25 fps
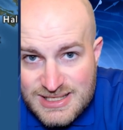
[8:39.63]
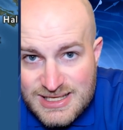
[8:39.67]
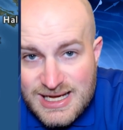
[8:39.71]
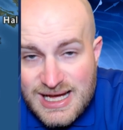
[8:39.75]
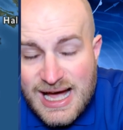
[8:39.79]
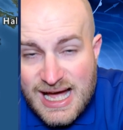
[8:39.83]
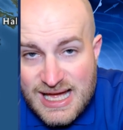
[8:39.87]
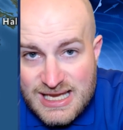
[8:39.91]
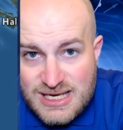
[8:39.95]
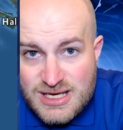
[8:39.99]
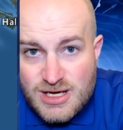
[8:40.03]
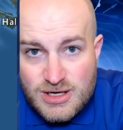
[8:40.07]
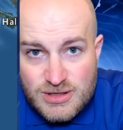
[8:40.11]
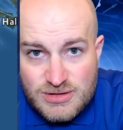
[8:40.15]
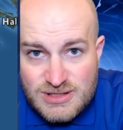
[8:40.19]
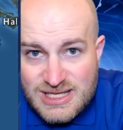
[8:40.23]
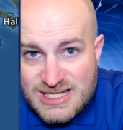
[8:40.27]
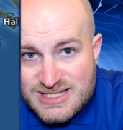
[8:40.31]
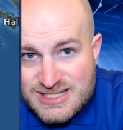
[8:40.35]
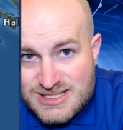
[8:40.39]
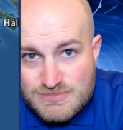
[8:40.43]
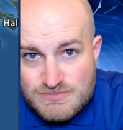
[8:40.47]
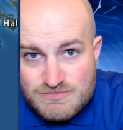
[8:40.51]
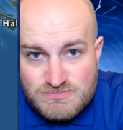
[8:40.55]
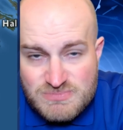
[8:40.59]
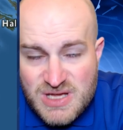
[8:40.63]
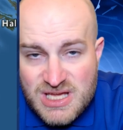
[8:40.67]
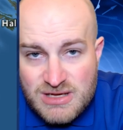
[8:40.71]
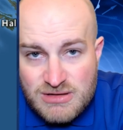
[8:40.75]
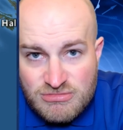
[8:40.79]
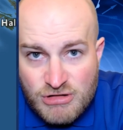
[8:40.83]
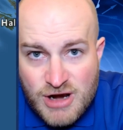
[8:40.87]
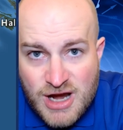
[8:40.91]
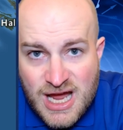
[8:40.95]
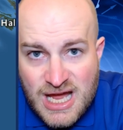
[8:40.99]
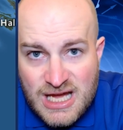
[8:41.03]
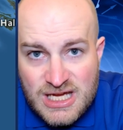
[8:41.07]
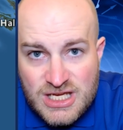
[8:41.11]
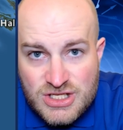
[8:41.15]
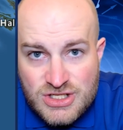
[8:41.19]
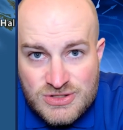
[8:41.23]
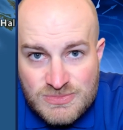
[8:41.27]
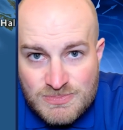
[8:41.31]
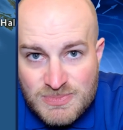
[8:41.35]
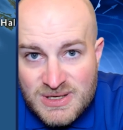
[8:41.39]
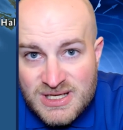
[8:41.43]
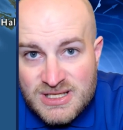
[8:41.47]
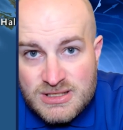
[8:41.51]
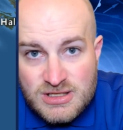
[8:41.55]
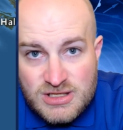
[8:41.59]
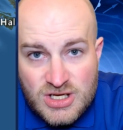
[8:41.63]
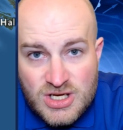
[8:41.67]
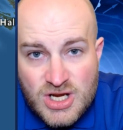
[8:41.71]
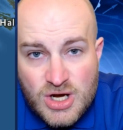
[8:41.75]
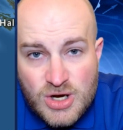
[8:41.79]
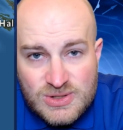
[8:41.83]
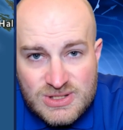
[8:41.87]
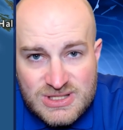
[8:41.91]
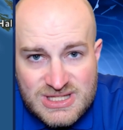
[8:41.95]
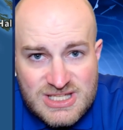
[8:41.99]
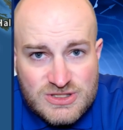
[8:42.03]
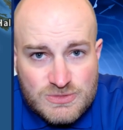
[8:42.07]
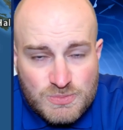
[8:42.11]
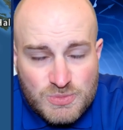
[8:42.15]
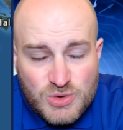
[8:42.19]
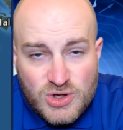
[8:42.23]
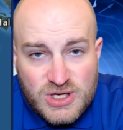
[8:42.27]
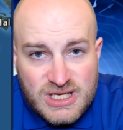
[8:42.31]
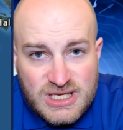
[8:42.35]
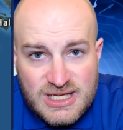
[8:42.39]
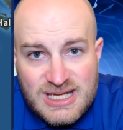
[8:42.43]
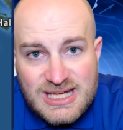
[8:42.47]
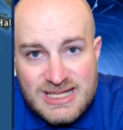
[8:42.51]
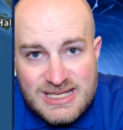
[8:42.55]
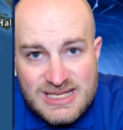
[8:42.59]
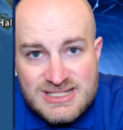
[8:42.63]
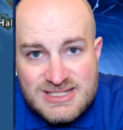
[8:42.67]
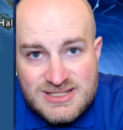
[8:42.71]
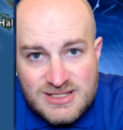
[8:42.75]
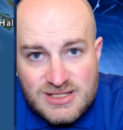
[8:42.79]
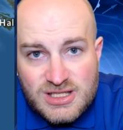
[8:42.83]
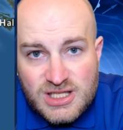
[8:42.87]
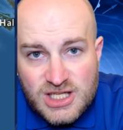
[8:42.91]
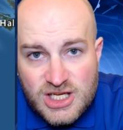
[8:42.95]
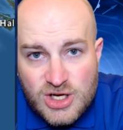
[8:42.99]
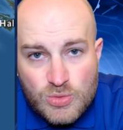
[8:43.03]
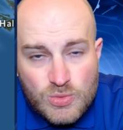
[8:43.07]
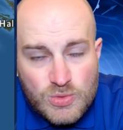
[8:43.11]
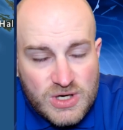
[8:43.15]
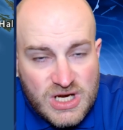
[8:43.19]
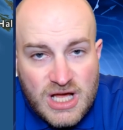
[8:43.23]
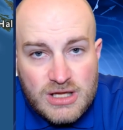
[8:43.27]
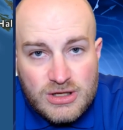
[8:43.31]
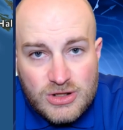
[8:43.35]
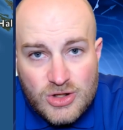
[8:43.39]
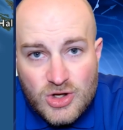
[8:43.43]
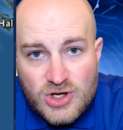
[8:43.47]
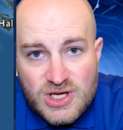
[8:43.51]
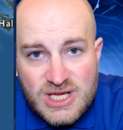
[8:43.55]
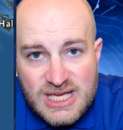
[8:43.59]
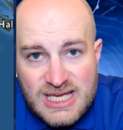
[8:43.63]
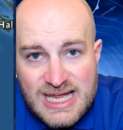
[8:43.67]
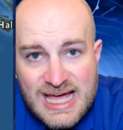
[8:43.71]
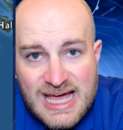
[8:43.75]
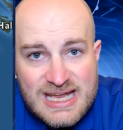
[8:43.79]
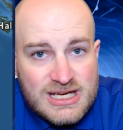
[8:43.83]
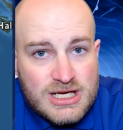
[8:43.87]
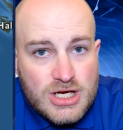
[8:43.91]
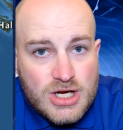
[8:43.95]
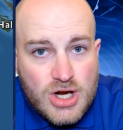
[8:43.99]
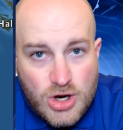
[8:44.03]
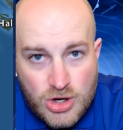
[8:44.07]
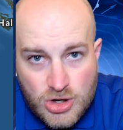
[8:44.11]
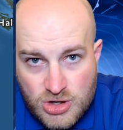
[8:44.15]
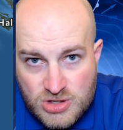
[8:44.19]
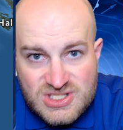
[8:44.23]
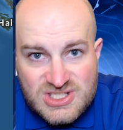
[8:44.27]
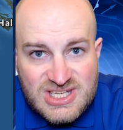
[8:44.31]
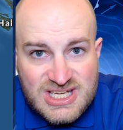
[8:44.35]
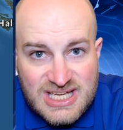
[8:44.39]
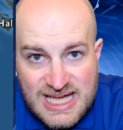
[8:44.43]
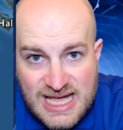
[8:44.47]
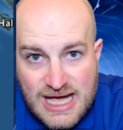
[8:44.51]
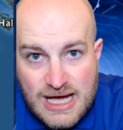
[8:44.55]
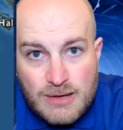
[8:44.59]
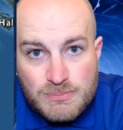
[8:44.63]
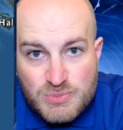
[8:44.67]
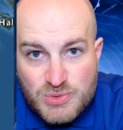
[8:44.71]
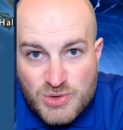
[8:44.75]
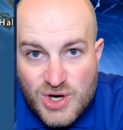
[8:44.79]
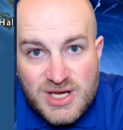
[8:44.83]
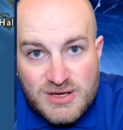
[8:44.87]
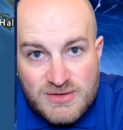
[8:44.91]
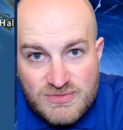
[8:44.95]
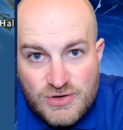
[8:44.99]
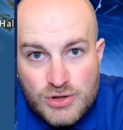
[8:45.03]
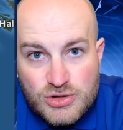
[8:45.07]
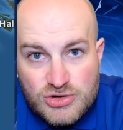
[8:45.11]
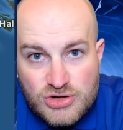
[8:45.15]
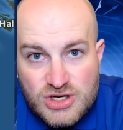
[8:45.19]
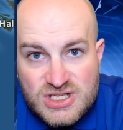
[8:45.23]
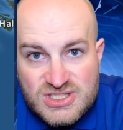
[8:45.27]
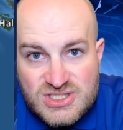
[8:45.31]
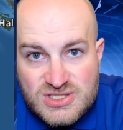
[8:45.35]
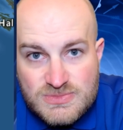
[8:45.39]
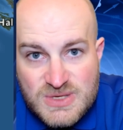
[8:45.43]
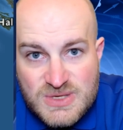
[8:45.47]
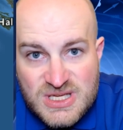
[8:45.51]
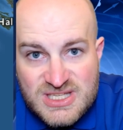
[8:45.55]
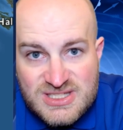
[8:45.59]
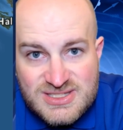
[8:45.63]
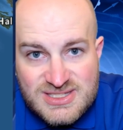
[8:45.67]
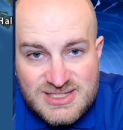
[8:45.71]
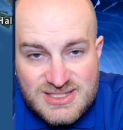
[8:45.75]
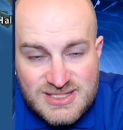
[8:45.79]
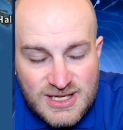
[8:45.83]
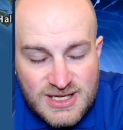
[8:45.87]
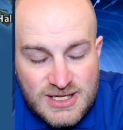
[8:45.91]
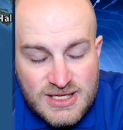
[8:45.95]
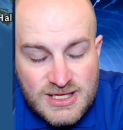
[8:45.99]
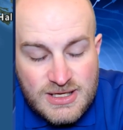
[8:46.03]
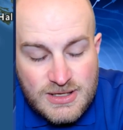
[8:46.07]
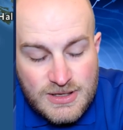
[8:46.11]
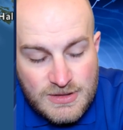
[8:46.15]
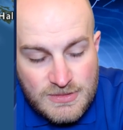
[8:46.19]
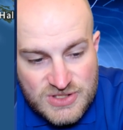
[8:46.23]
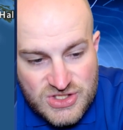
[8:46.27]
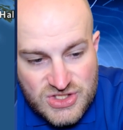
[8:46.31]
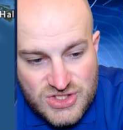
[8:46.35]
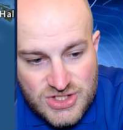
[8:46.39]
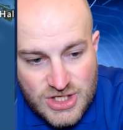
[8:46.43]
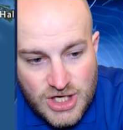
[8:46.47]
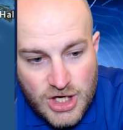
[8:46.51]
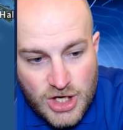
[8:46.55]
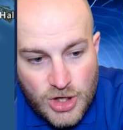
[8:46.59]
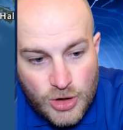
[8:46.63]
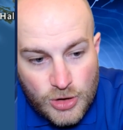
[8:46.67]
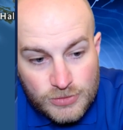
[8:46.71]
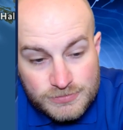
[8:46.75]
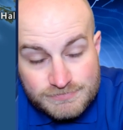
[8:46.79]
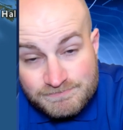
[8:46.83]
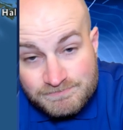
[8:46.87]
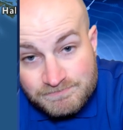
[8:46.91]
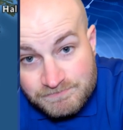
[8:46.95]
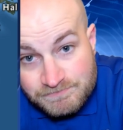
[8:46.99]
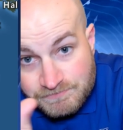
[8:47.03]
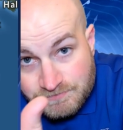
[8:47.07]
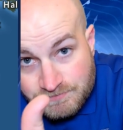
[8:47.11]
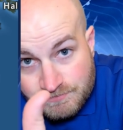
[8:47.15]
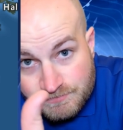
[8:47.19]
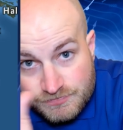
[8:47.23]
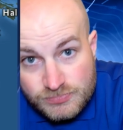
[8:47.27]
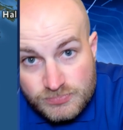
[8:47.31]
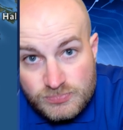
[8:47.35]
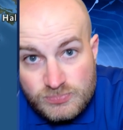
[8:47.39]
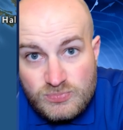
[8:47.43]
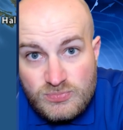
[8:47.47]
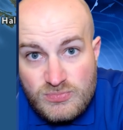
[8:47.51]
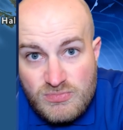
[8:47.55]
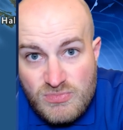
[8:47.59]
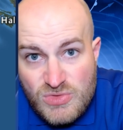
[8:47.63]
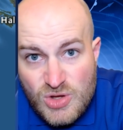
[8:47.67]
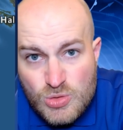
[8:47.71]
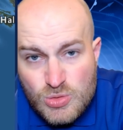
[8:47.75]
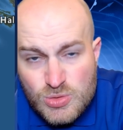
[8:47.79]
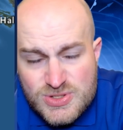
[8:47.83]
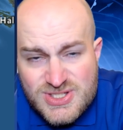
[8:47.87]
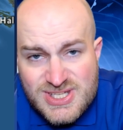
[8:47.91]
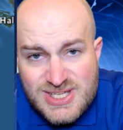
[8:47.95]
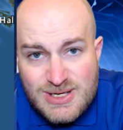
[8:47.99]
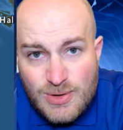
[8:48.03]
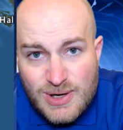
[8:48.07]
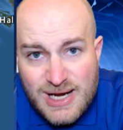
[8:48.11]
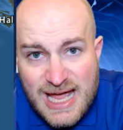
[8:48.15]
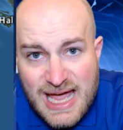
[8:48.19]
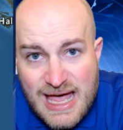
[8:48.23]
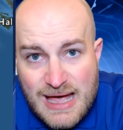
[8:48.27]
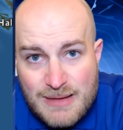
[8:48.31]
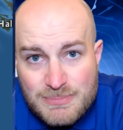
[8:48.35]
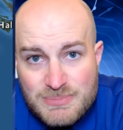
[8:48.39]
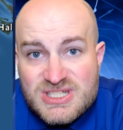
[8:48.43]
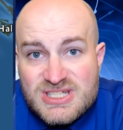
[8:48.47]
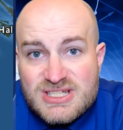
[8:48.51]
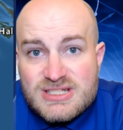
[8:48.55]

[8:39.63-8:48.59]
I know that's a big range, but, you know, at this point, it is clear we're not looking at an Arctic outbreak for Christmas, so we'll see what happens.